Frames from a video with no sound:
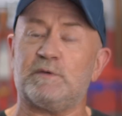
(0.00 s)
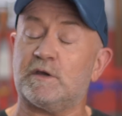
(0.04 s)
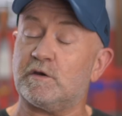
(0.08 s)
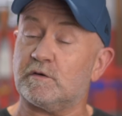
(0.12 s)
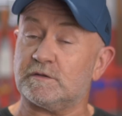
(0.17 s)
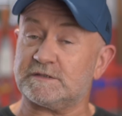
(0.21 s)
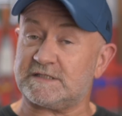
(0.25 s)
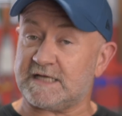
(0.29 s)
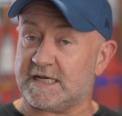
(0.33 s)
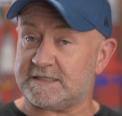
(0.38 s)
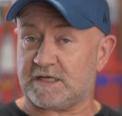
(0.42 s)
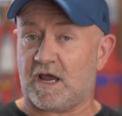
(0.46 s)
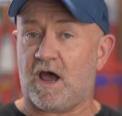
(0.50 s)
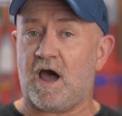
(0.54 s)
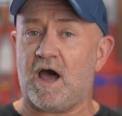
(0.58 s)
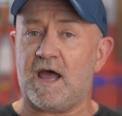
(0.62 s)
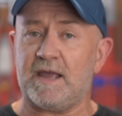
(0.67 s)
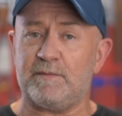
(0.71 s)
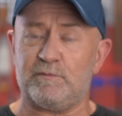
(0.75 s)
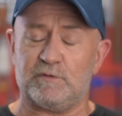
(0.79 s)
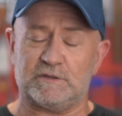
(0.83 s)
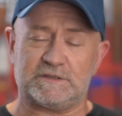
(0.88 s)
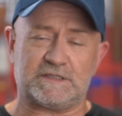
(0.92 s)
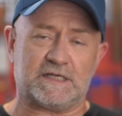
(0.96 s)
Because as
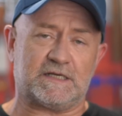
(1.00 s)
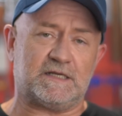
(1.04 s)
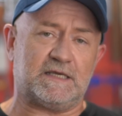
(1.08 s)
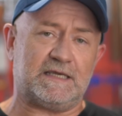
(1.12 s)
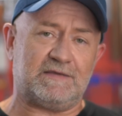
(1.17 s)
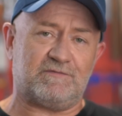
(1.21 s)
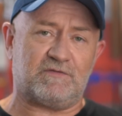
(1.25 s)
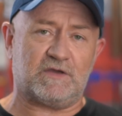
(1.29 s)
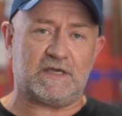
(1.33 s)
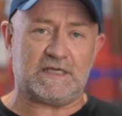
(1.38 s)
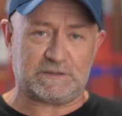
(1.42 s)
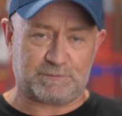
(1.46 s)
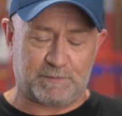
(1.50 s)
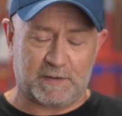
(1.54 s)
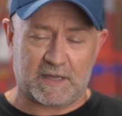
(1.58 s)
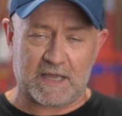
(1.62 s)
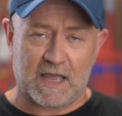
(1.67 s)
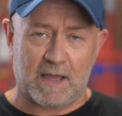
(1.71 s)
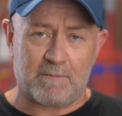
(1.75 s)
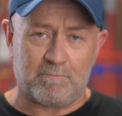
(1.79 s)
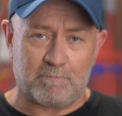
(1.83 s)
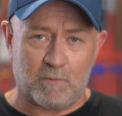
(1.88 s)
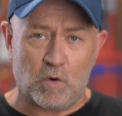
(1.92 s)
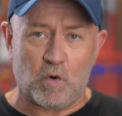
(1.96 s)
hybrids and EVs
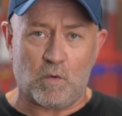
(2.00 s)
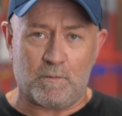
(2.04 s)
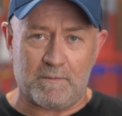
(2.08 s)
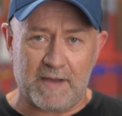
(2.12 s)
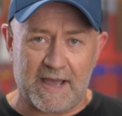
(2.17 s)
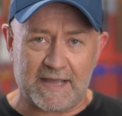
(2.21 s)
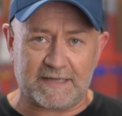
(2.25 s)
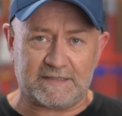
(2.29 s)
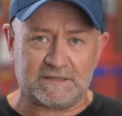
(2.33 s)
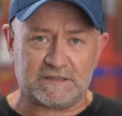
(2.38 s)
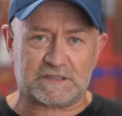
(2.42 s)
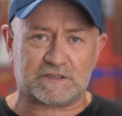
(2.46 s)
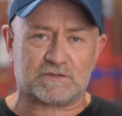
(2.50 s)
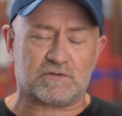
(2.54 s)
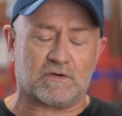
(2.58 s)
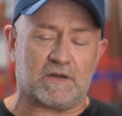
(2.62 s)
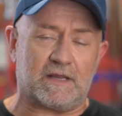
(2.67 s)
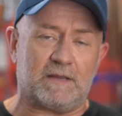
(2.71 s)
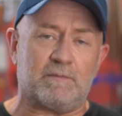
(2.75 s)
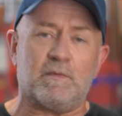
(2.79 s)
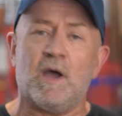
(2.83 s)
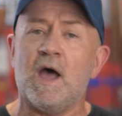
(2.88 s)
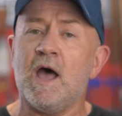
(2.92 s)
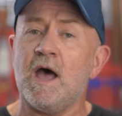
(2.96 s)
become more
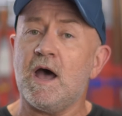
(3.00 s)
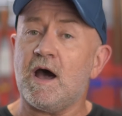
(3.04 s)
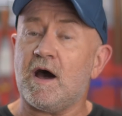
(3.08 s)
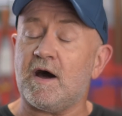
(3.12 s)
mainstream,